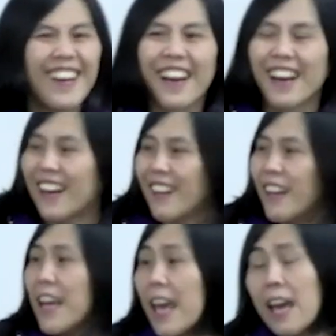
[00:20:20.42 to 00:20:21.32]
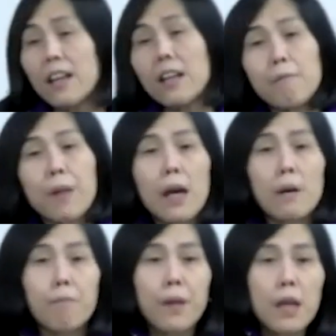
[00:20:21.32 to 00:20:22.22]
Uh, and um,
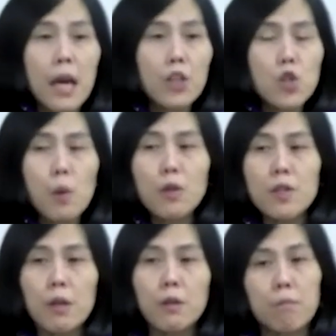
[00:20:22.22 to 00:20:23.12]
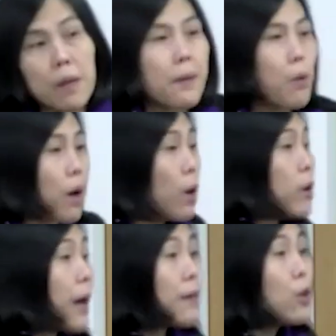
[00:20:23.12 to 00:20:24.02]
um, I just want to tell you maybe,
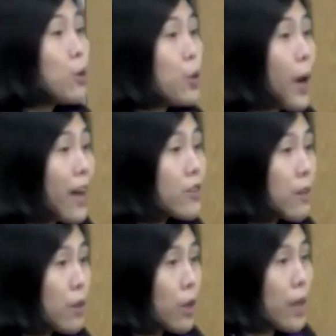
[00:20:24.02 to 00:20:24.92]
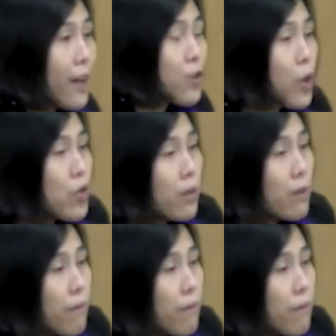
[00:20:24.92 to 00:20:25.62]
oh, I think you, you asked, you're going to ask question.